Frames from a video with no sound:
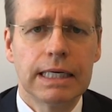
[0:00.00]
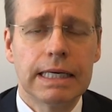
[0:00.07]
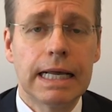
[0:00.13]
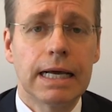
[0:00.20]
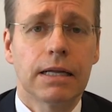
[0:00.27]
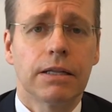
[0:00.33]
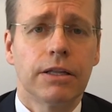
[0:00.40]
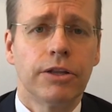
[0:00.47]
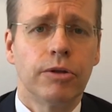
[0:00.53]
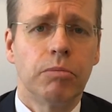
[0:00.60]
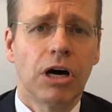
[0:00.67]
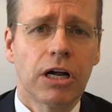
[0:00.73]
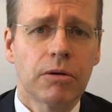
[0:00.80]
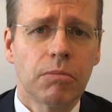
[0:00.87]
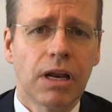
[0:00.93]
Now, the
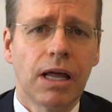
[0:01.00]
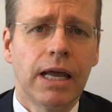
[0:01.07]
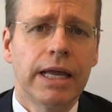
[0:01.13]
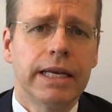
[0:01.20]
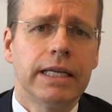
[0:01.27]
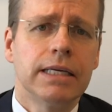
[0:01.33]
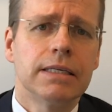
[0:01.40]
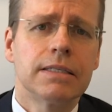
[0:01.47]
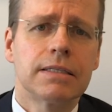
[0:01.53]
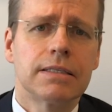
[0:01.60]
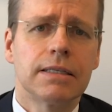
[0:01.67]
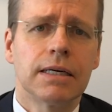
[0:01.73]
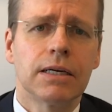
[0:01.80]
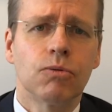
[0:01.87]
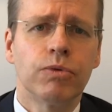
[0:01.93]
bottom line
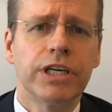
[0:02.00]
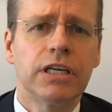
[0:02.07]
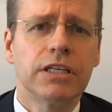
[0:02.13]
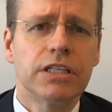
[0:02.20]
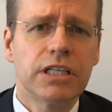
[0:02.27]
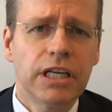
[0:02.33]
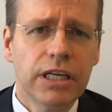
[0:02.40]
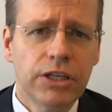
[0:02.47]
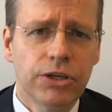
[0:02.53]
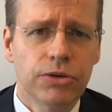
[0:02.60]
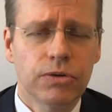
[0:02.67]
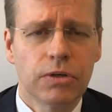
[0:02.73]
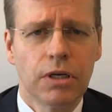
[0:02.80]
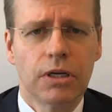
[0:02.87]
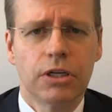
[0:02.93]
is that we
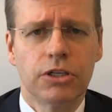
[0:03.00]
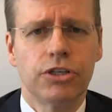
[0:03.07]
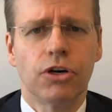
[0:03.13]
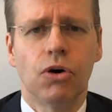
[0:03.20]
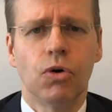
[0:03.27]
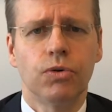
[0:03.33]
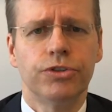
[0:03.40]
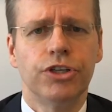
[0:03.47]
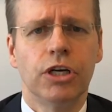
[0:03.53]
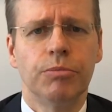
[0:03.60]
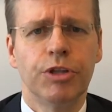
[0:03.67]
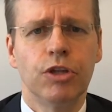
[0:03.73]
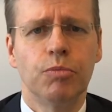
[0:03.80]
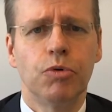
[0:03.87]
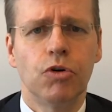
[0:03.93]
continue to hold Yum
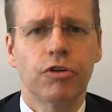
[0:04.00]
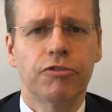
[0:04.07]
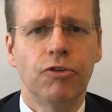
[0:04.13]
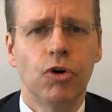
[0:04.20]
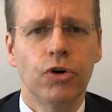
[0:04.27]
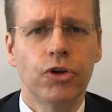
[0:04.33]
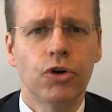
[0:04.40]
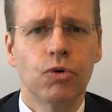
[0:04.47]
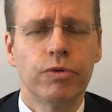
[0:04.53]
in the portfolio.